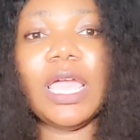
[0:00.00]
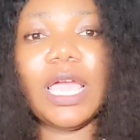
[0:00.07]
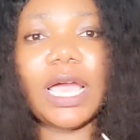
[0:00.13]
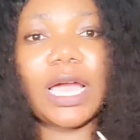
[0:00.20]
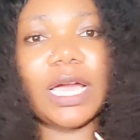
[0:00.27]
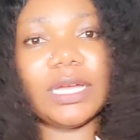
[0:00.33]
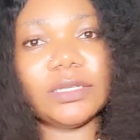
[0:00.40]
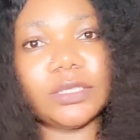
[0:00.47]

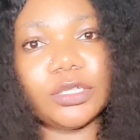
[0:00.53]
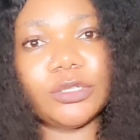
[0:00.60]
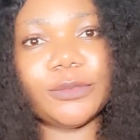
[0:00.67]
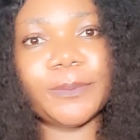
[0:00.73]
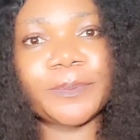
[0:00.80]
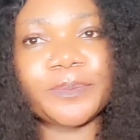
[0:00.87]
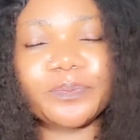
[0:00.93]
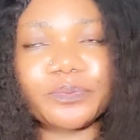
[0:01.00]
And
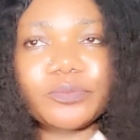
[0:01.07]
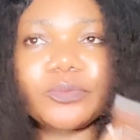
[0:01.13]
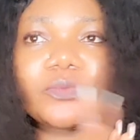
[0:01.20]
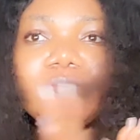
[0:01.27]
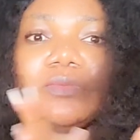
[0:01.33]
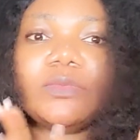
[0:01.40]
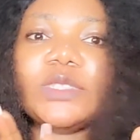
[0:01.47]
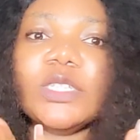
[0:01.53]

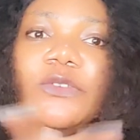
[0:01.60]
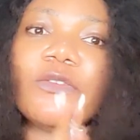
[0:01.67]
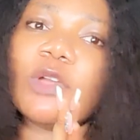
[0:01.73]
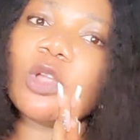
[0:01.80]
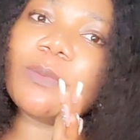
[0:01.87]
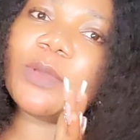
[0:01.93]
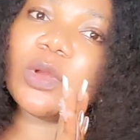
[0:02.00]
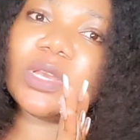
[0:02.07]
follow
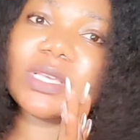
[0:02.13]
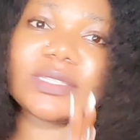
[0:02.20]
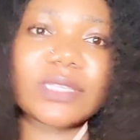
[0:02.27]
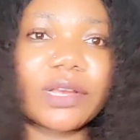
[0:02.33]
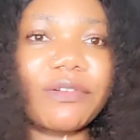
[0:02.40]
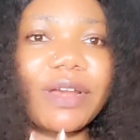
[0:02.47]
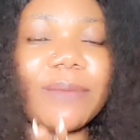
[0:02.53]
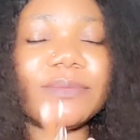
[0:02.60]
me on
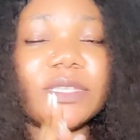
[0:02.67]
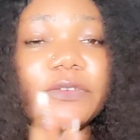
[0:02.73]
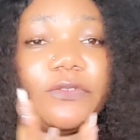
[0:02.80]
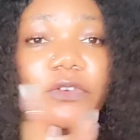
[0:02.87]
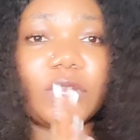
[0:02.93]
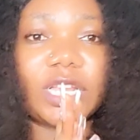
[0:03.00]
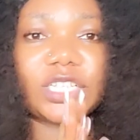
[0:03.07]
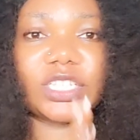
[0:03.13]
Instagram, the
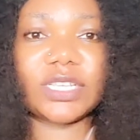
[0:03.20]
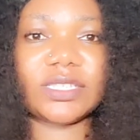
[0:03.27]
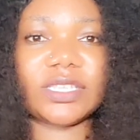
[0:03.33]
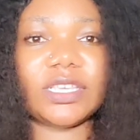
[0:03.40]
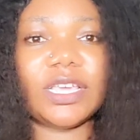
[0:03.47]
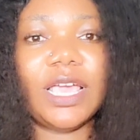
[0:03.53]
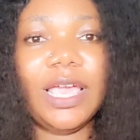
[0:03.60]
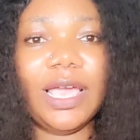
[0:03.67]
Fola
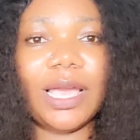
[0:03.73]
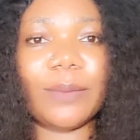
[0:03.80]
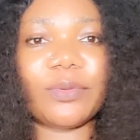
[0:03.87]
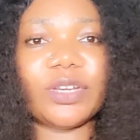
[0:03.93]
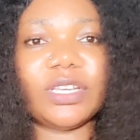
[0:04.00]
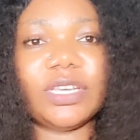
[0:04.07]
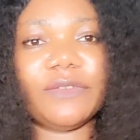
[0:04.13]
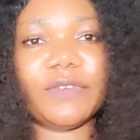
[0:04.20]
Jessie. I'm going
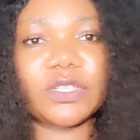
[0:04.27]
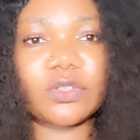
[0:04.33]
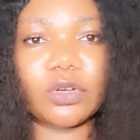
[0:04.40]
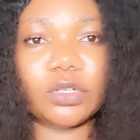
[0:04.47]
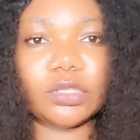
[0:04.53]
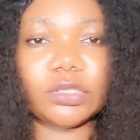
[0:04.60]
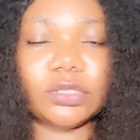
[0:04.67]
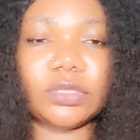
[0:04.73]
to leave it
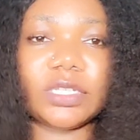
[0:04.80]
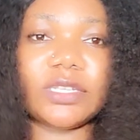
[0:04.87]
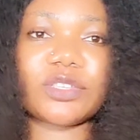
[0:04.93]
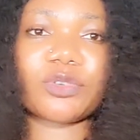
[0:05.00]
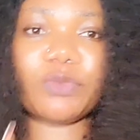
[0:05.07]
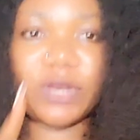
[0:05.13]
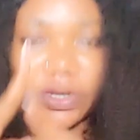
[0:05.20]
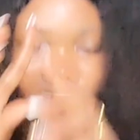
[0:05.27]
on the
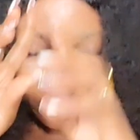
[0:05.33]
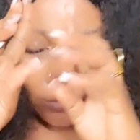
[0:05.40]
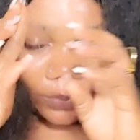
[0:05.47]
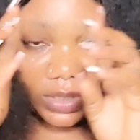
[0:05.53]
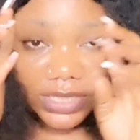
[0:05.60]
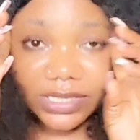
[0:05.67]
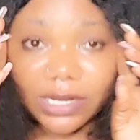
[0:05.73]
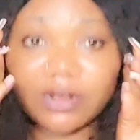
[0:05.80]
screen. Follow me on
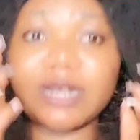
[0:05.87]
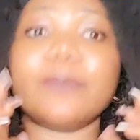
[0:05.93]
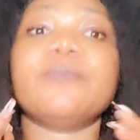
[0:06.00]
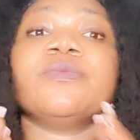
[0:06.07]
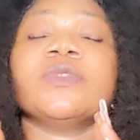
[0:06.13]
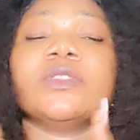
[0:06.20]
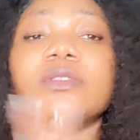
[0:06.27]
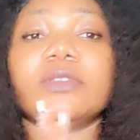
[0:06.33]
Instagram,
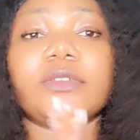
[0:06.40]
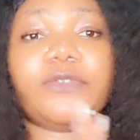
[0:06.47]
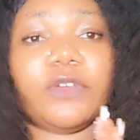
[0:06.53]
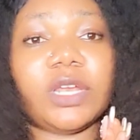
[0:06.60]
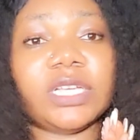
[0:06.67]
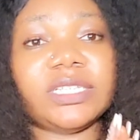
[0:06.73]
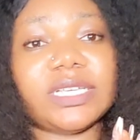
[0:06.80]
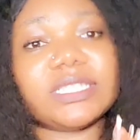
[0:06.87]
the
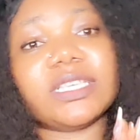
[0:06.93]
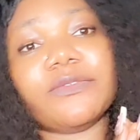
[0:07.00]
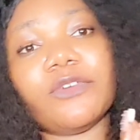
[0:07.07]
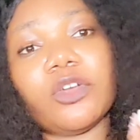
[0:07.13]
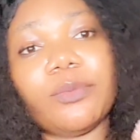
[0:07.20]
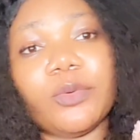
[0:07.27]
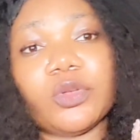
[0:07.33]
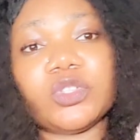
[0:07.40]
Fola Jessie.
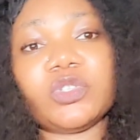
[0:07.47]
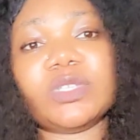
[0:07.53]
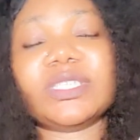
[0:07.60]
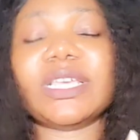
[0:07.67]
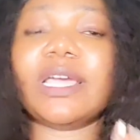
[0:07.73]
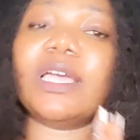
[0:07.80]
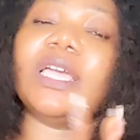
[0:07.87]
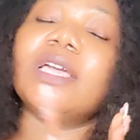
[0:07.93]
Follow me on
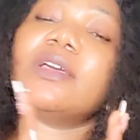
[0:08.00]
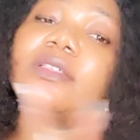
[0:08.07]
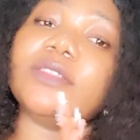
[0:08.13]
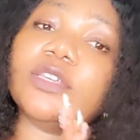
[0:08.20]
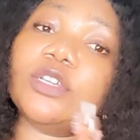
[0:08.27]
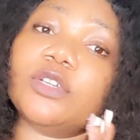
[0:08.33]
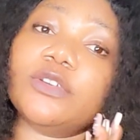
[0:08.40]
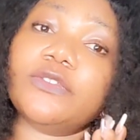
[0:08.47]
Twitter,
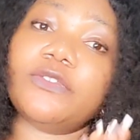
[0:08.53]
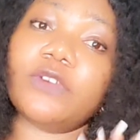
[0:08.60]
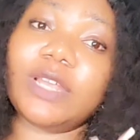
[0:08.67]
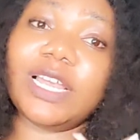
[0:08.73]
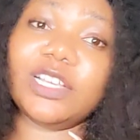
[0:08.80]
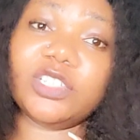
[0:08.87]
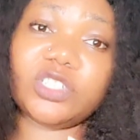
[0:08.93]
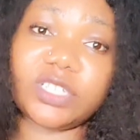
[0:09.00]
the
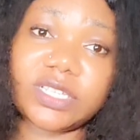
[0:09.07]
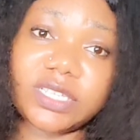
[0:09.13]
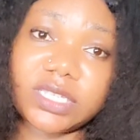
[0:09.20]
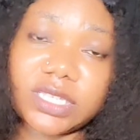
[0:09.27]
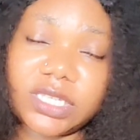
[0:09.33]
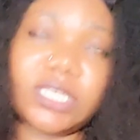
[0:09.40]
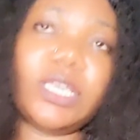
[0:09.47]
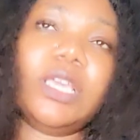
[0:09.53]
Fola
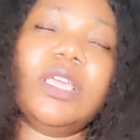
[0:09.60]
Jessie.